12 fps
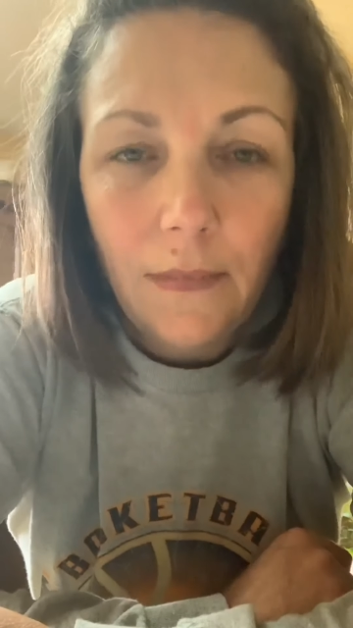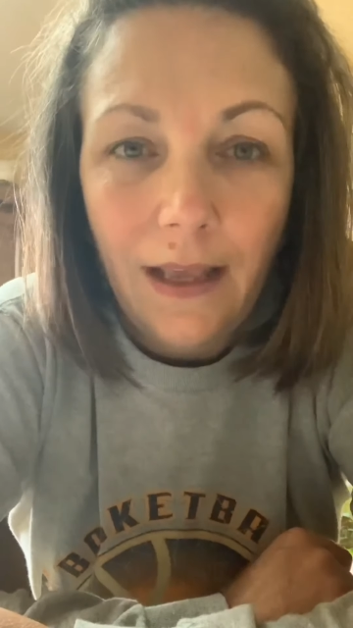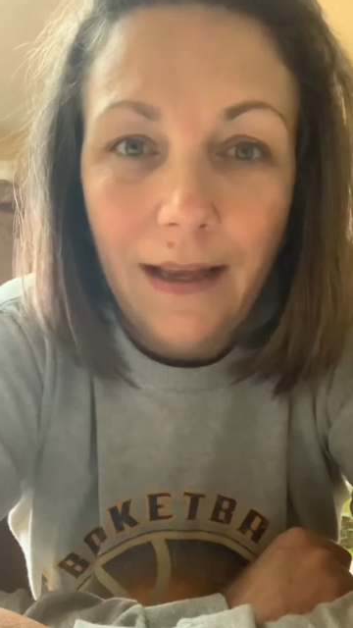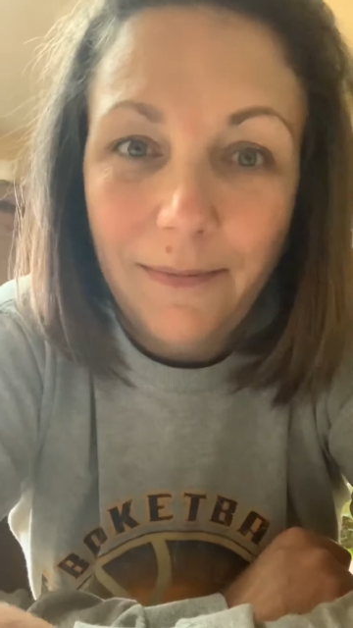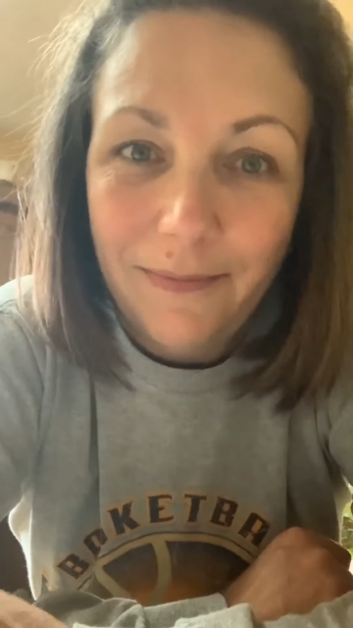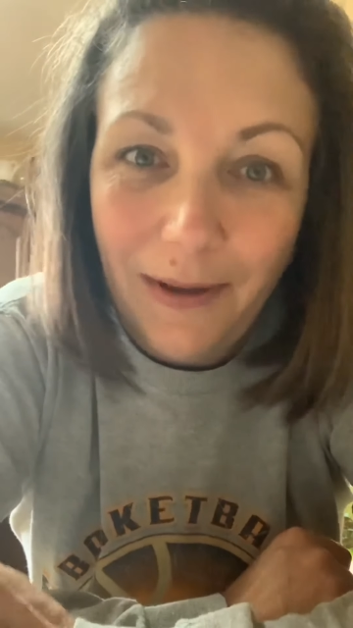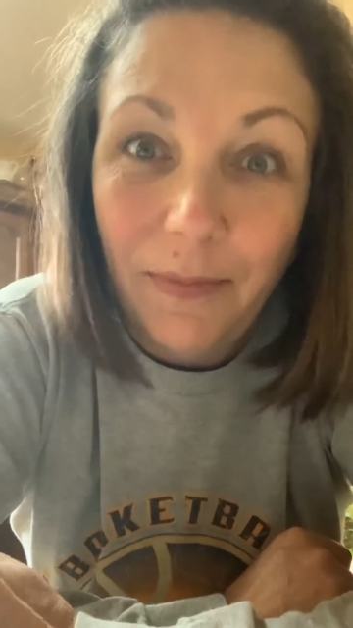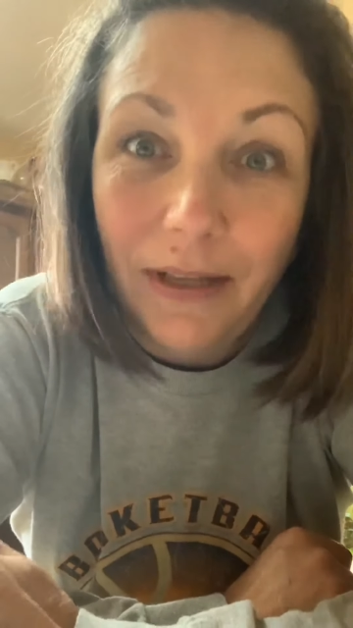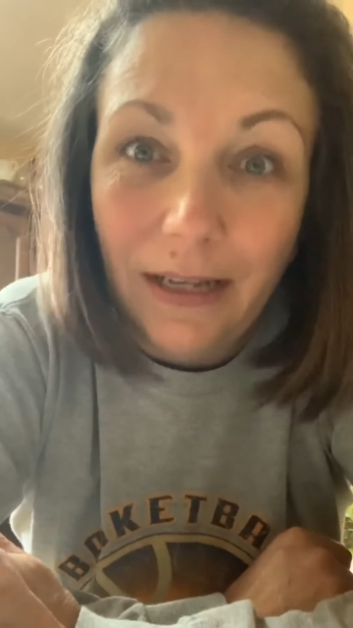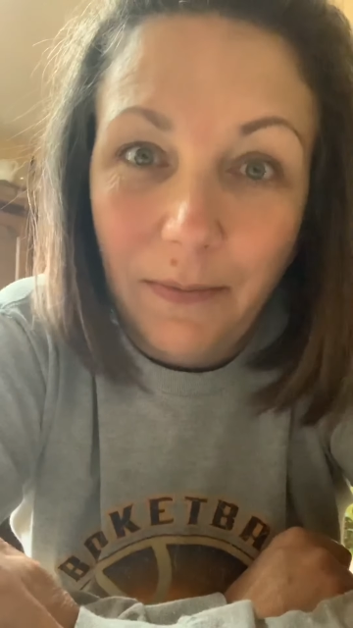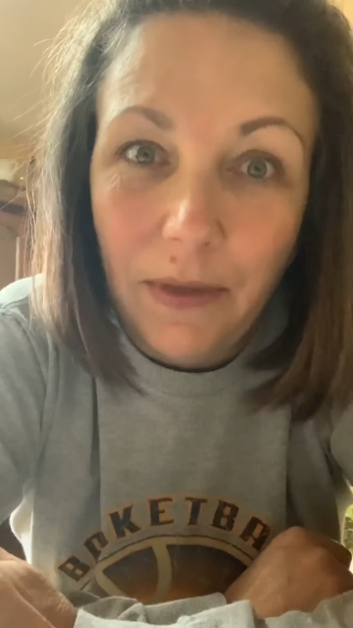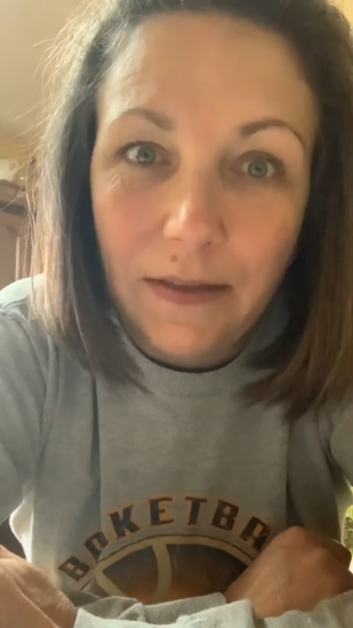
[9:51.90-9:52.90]
I'm
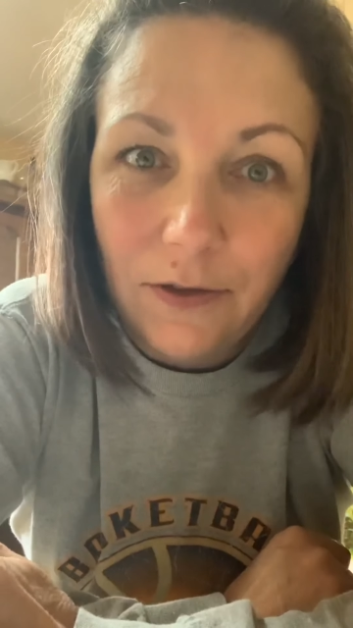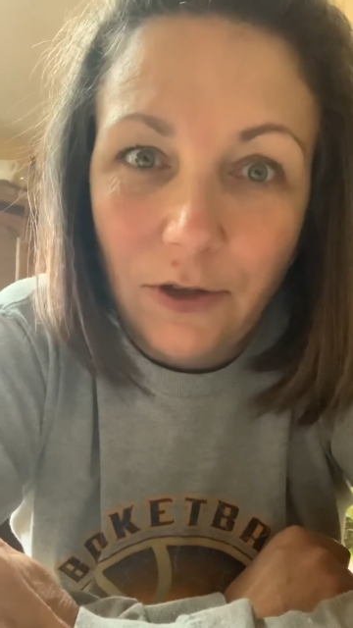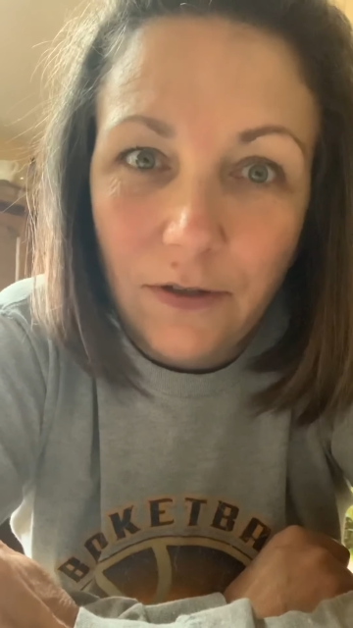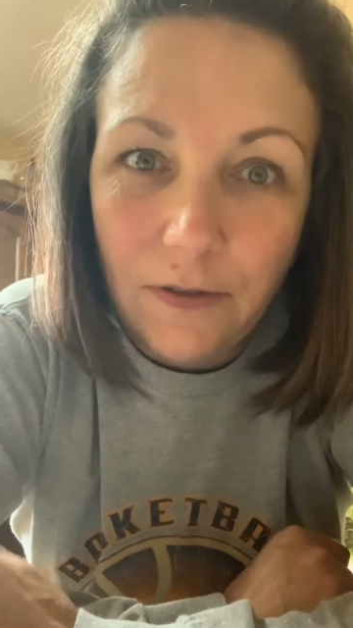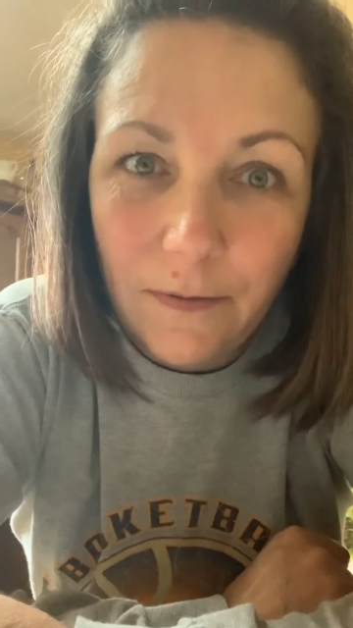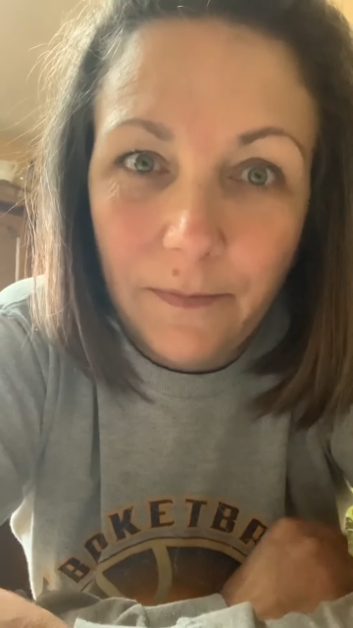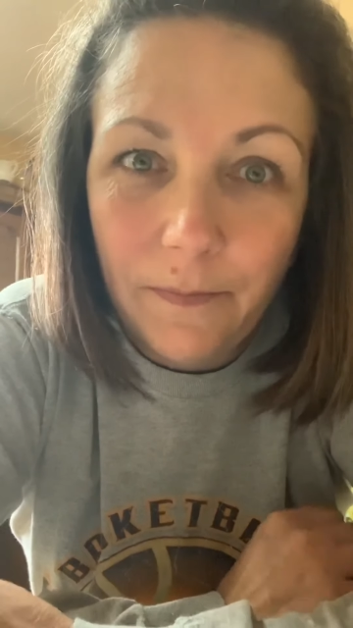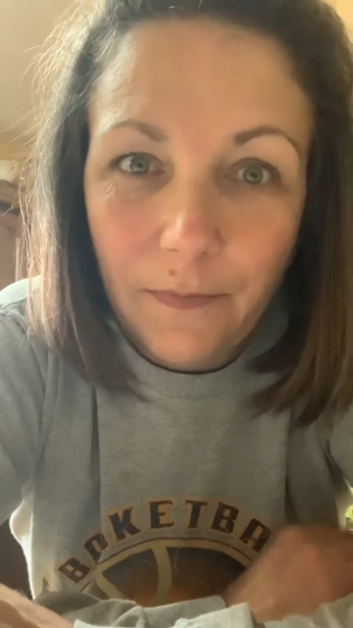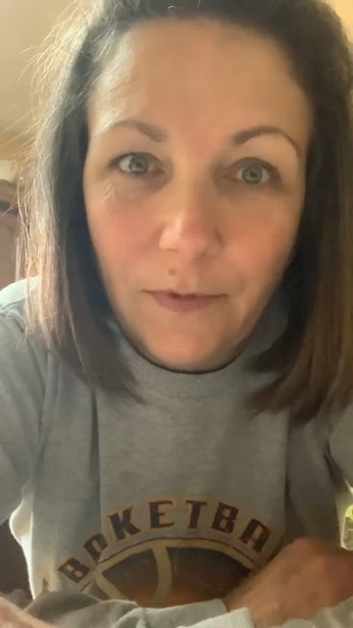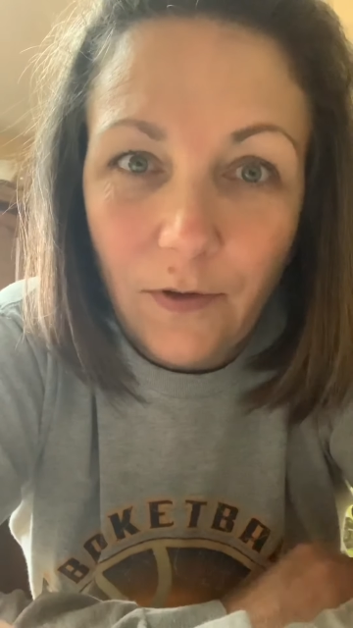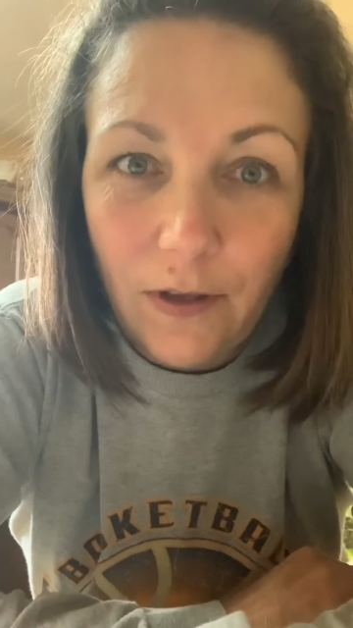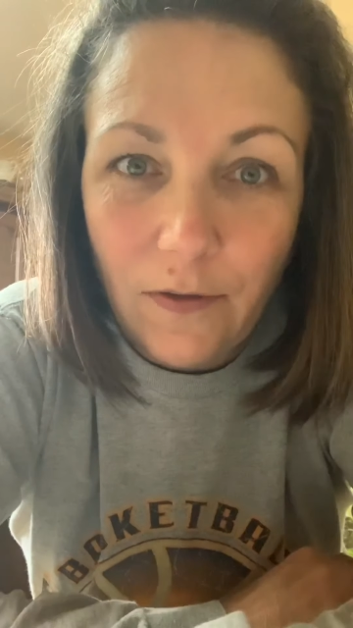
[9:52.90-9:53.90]
getting messages,
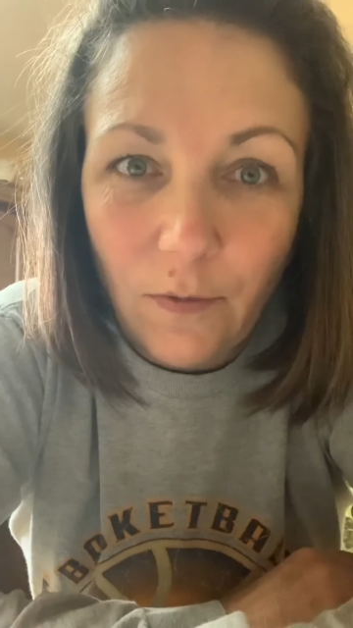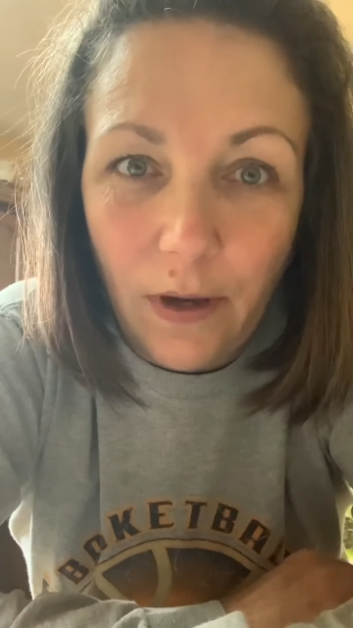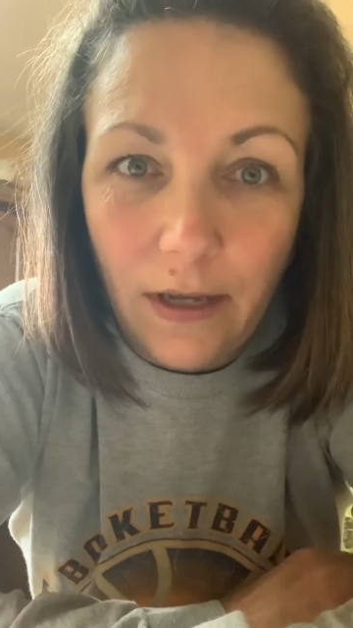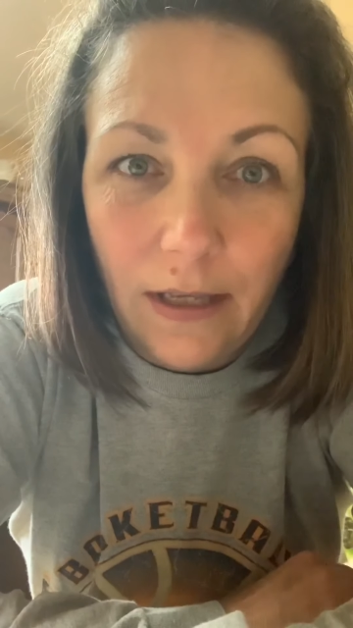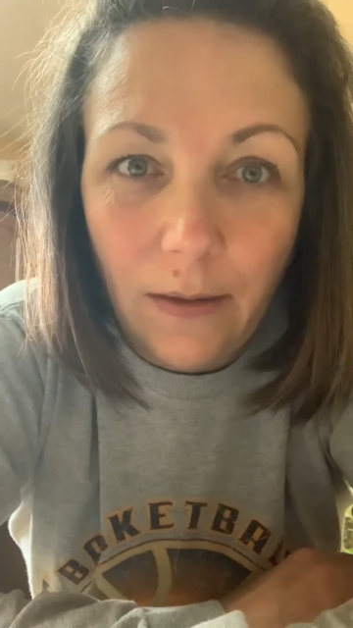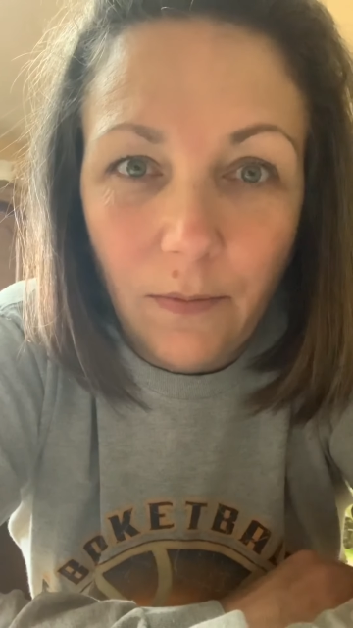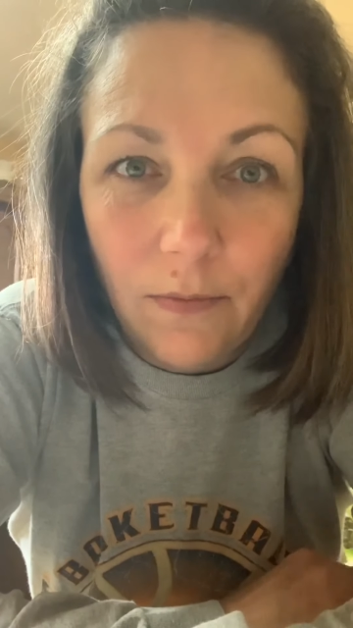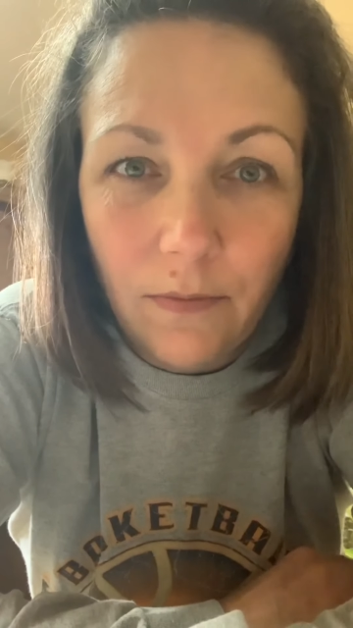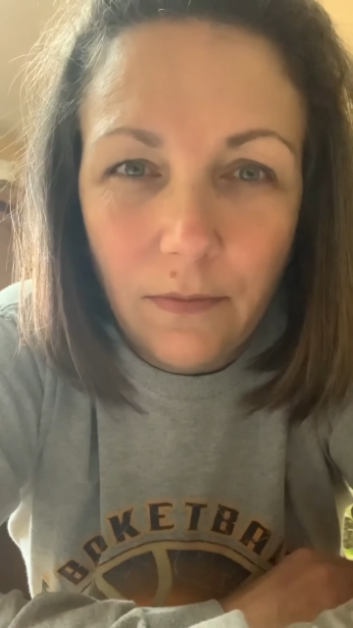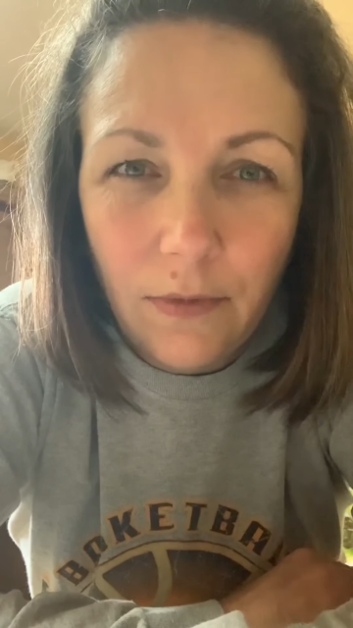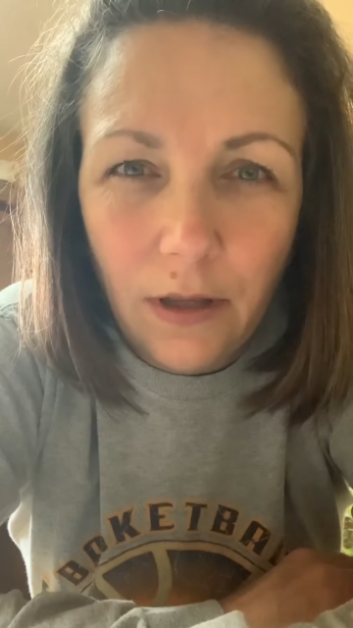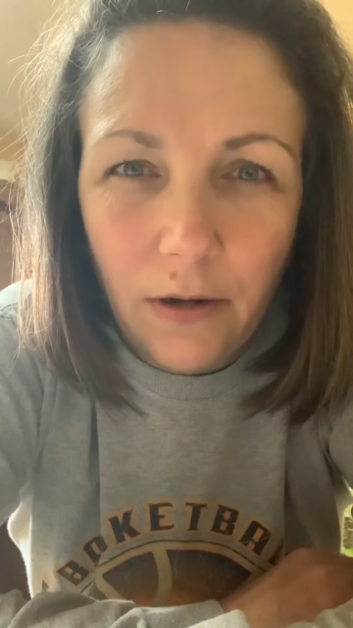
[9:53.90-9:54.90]
so that's why I keep
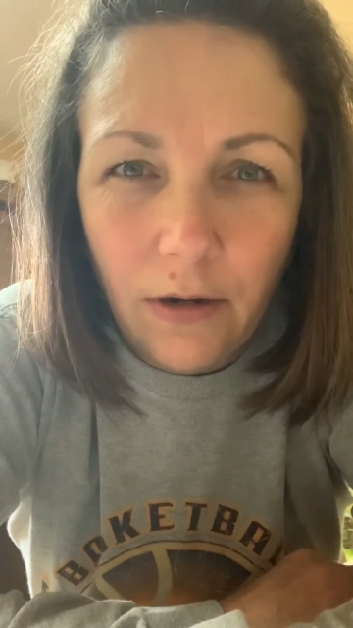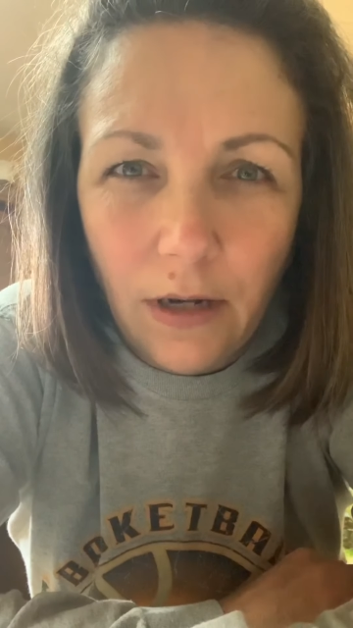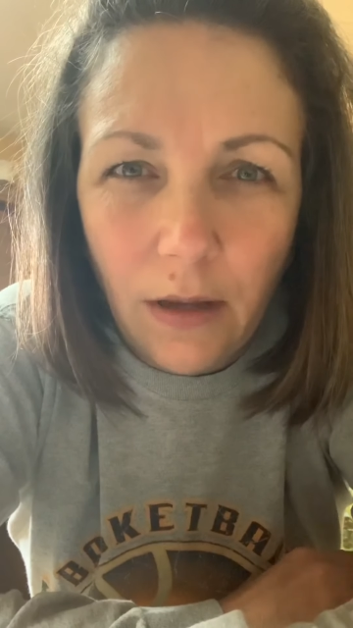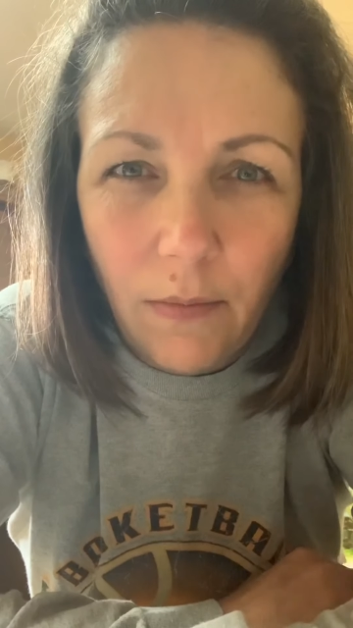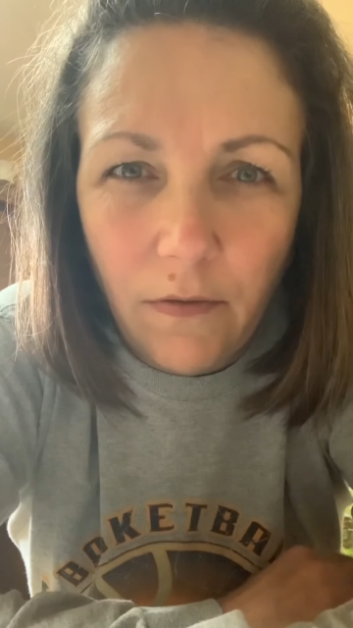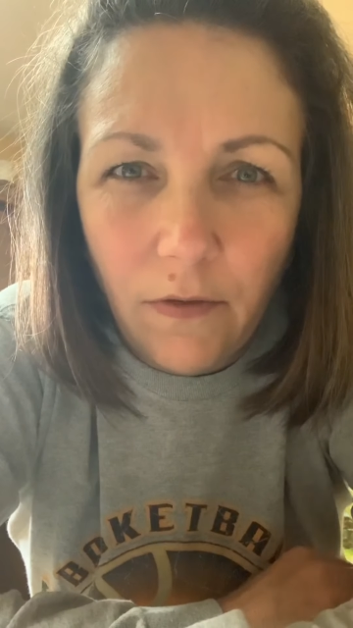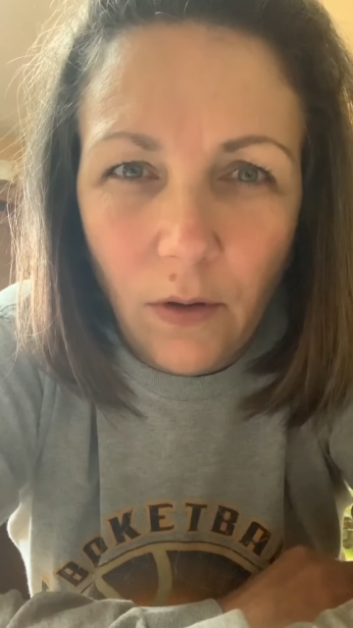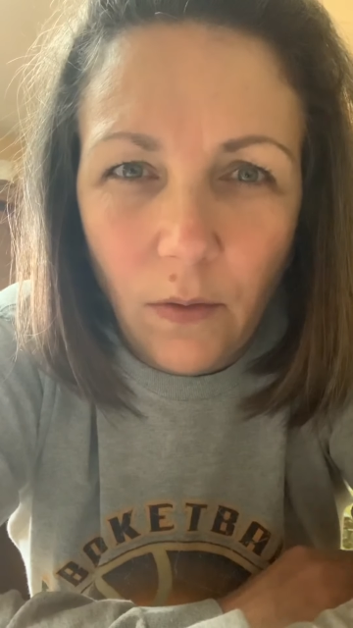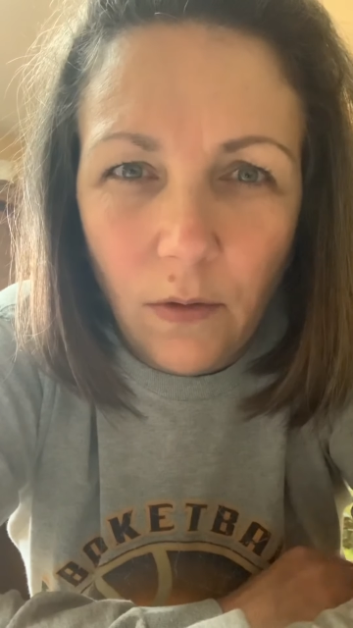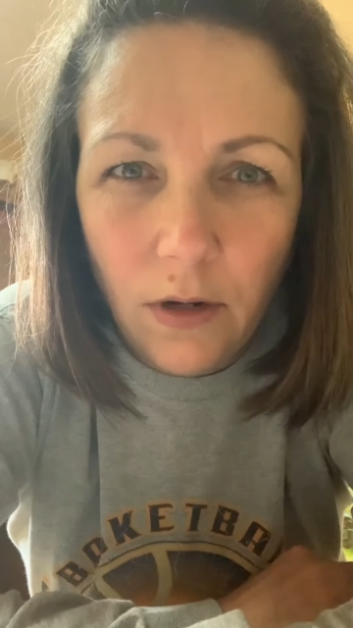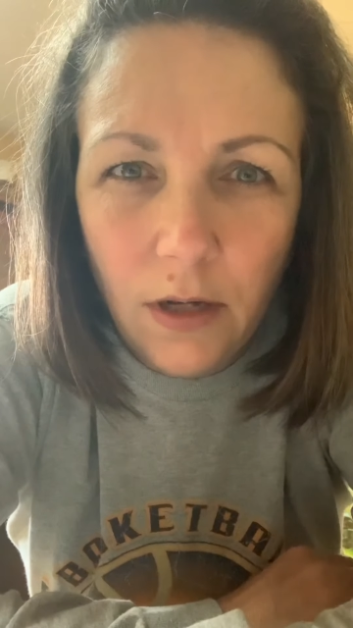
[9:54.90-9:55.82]
glaring at my phone.